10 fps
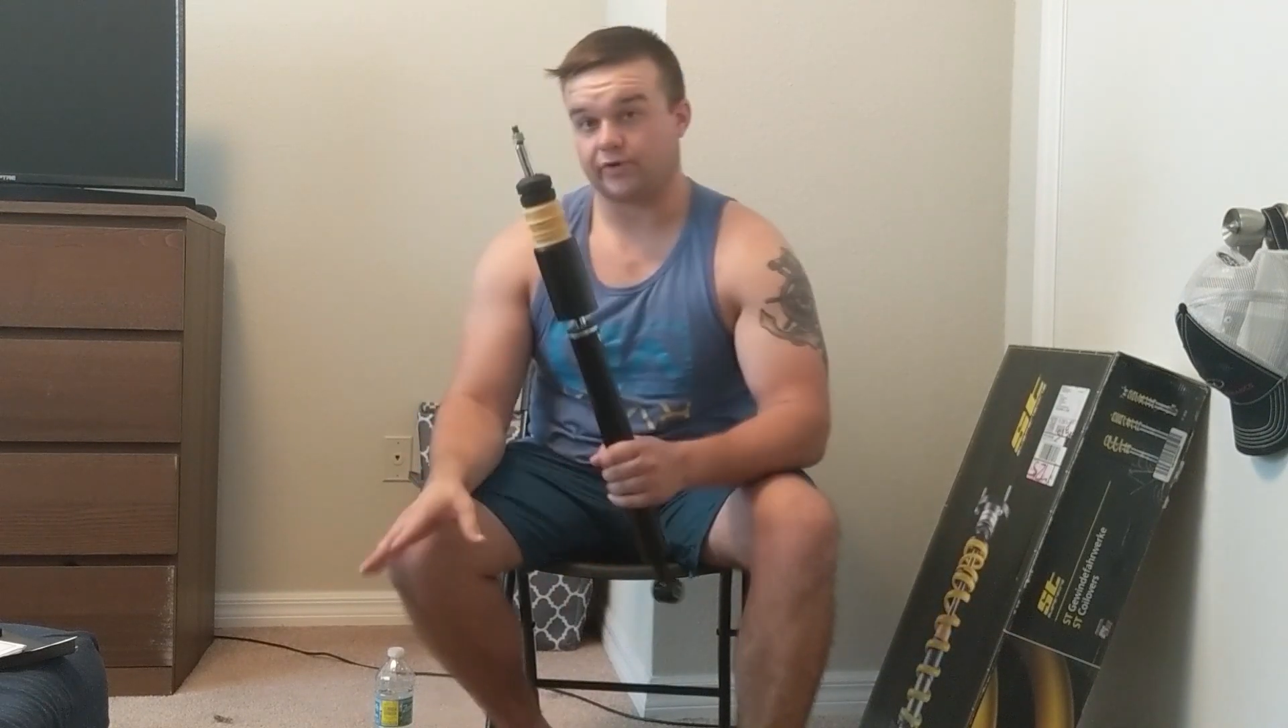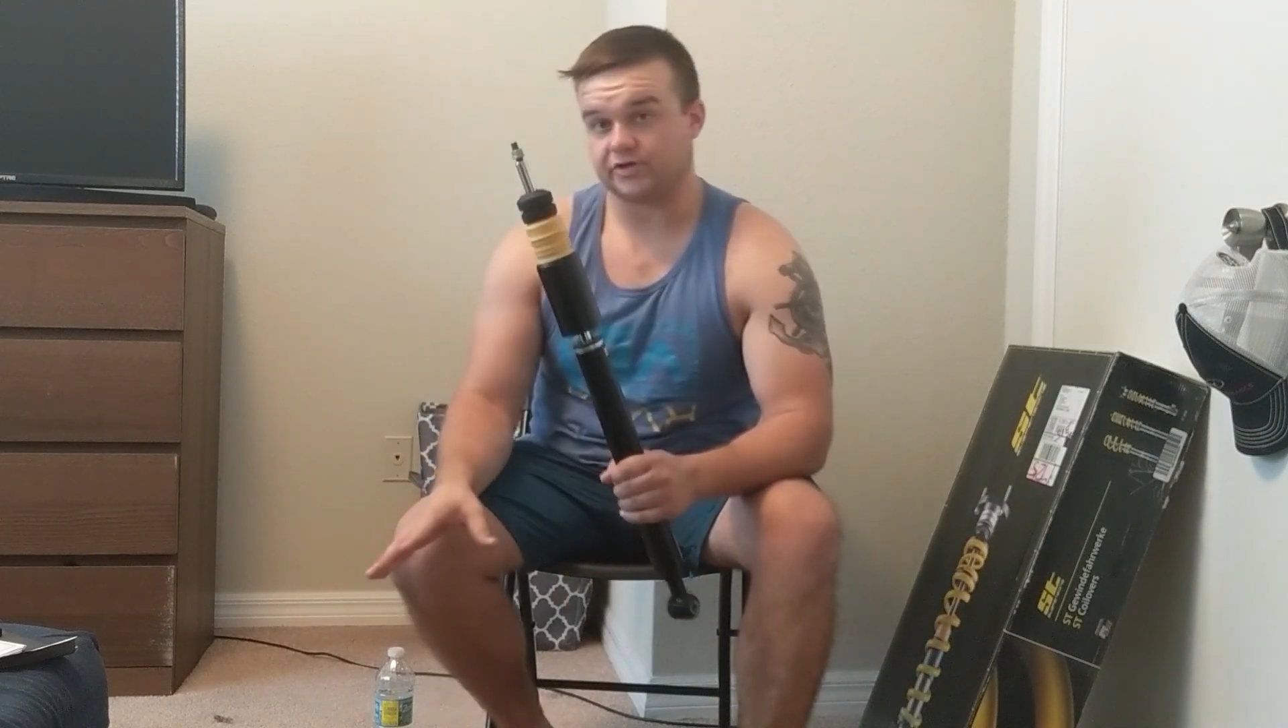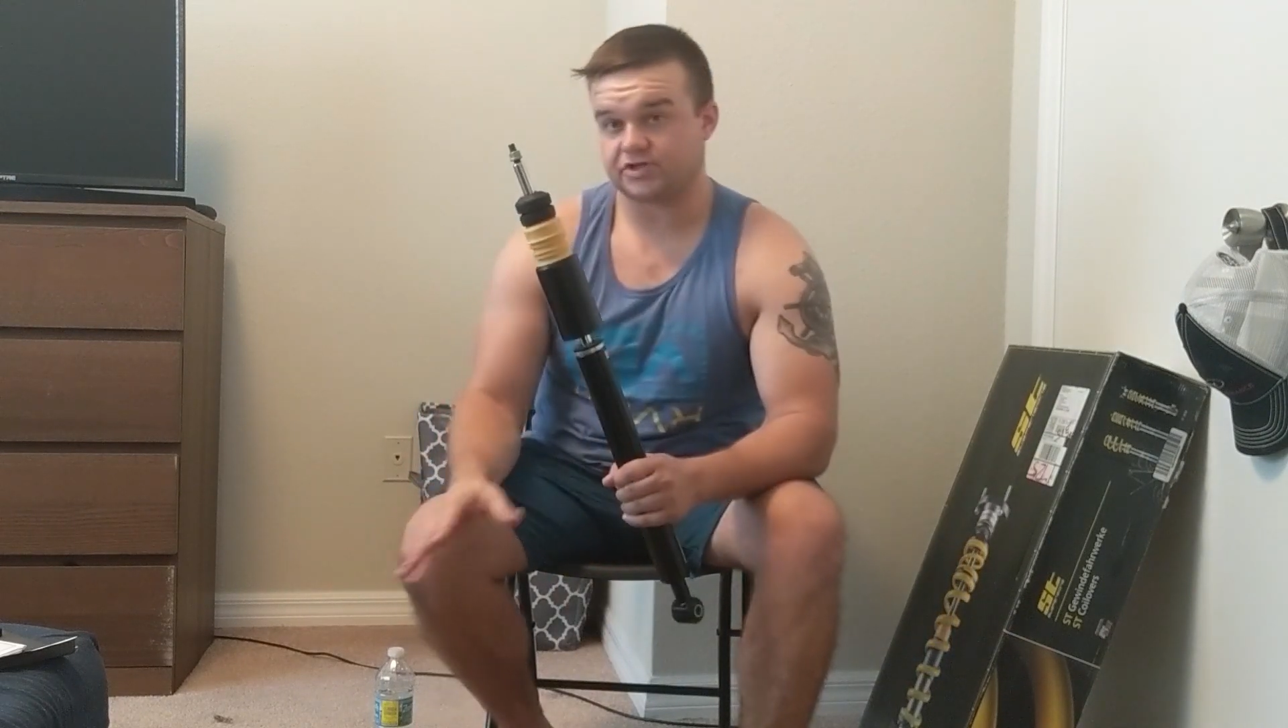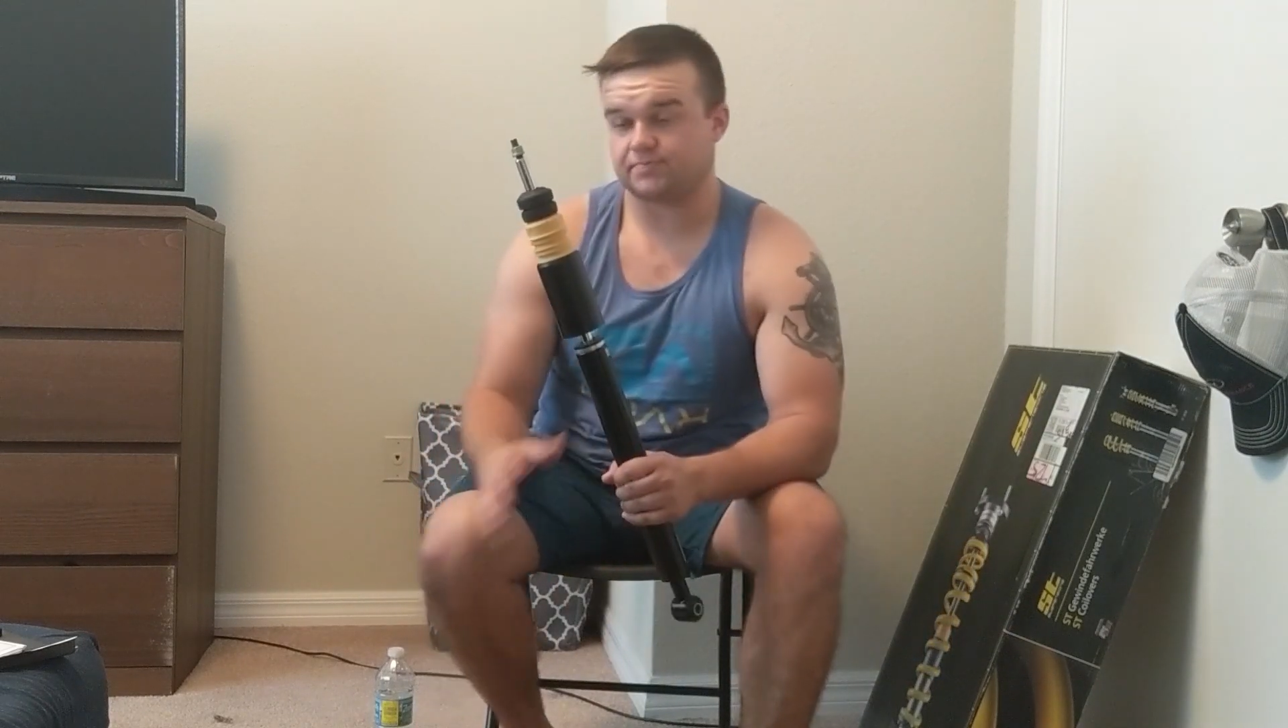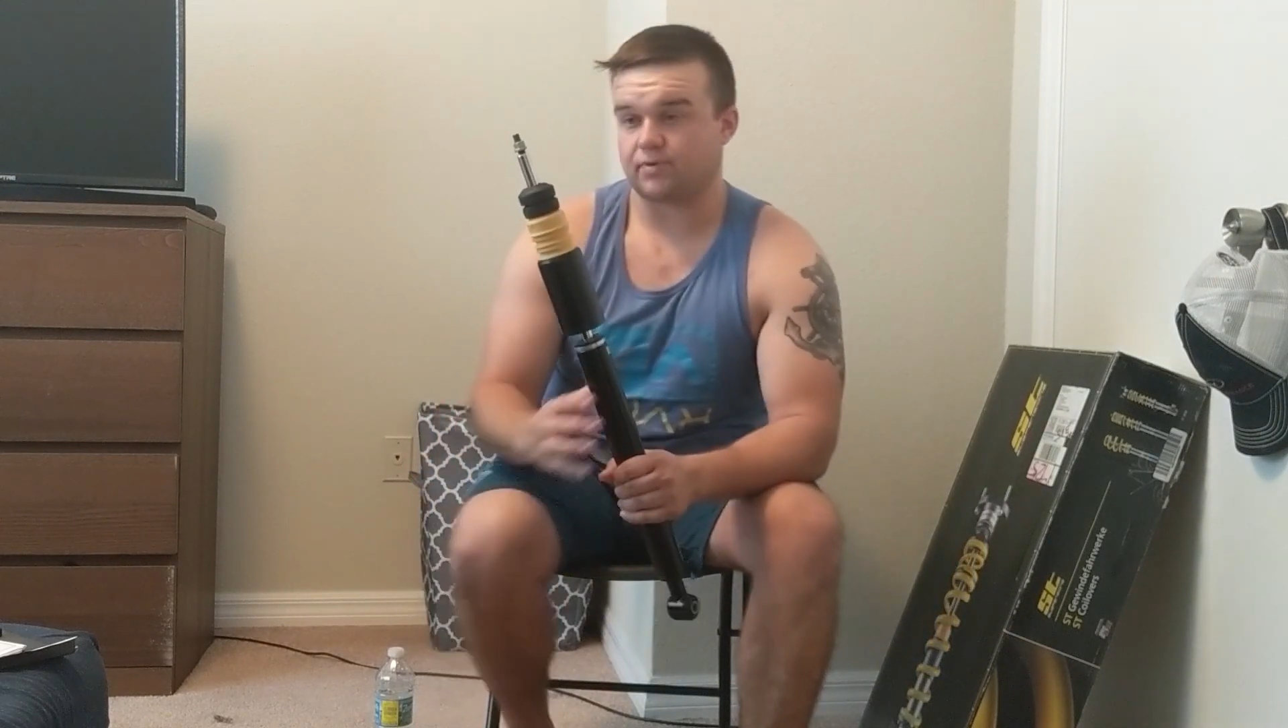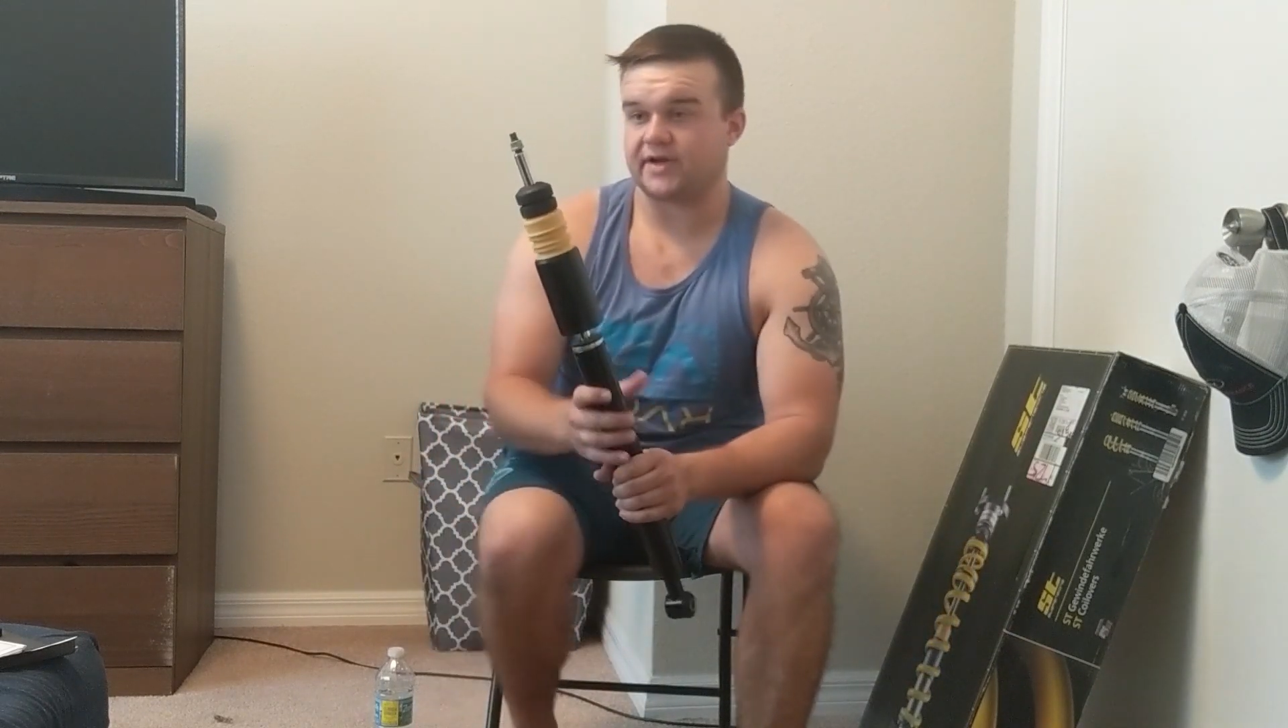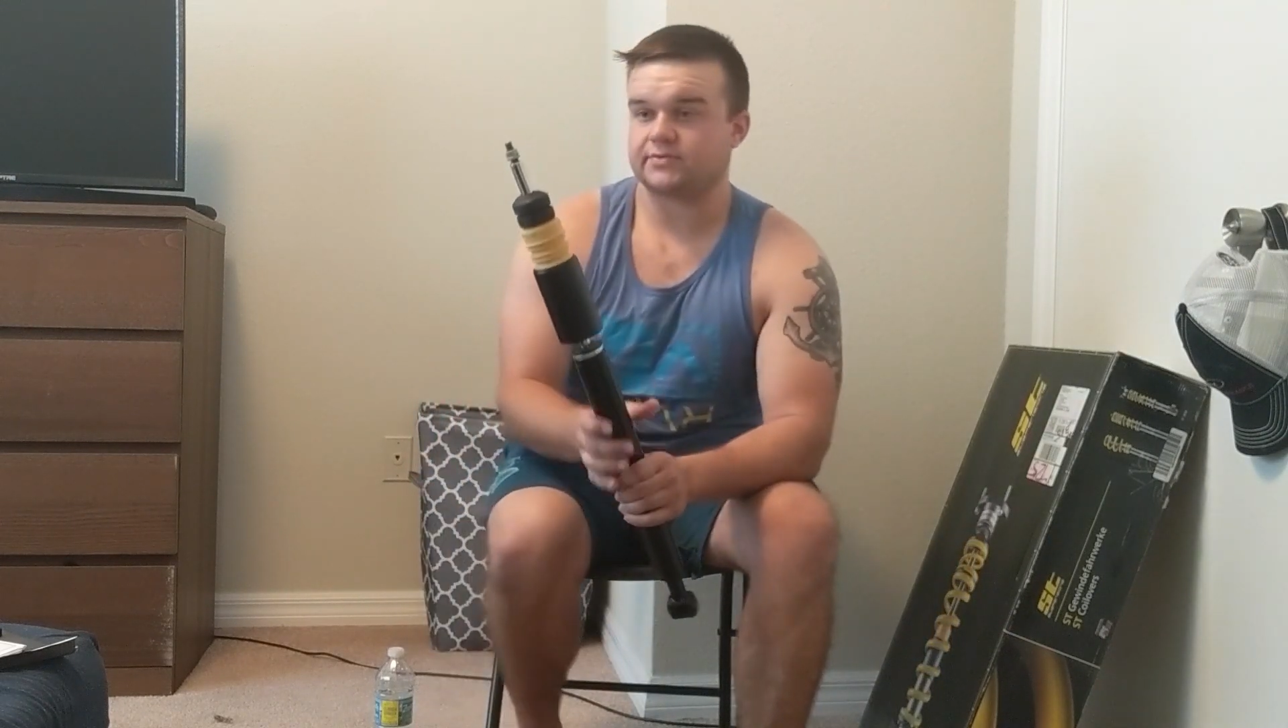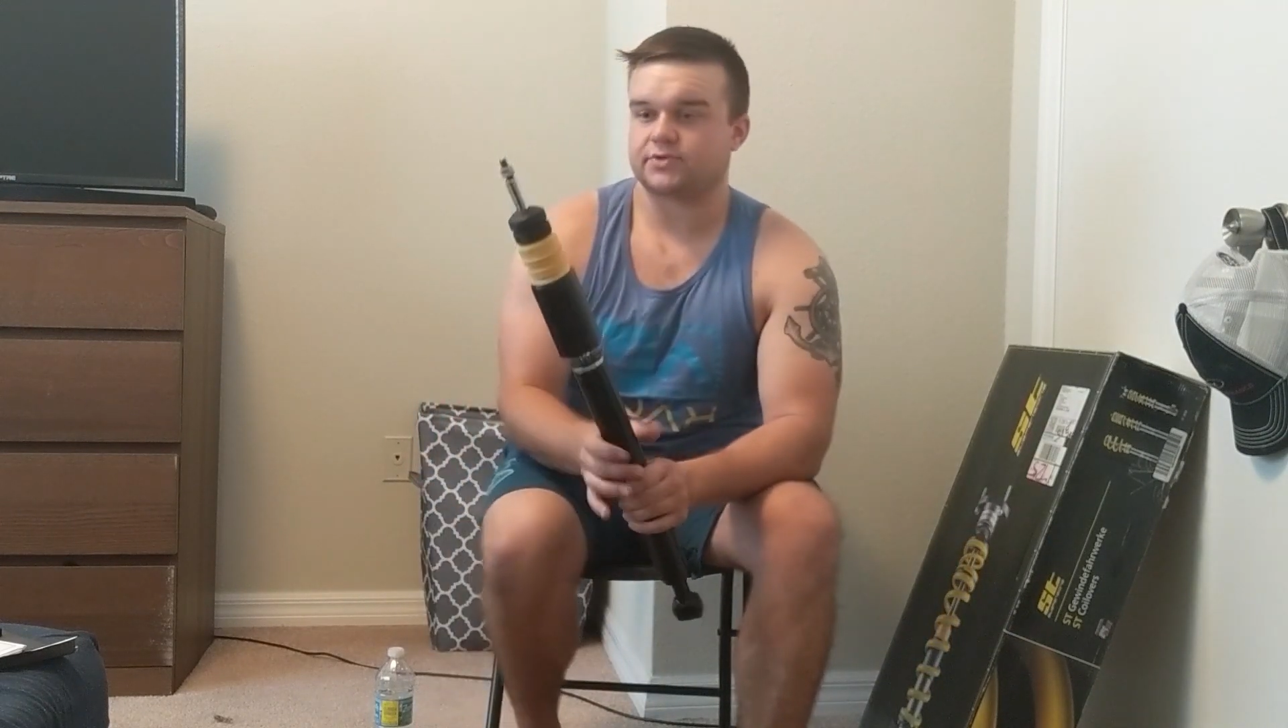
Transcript: rear springs,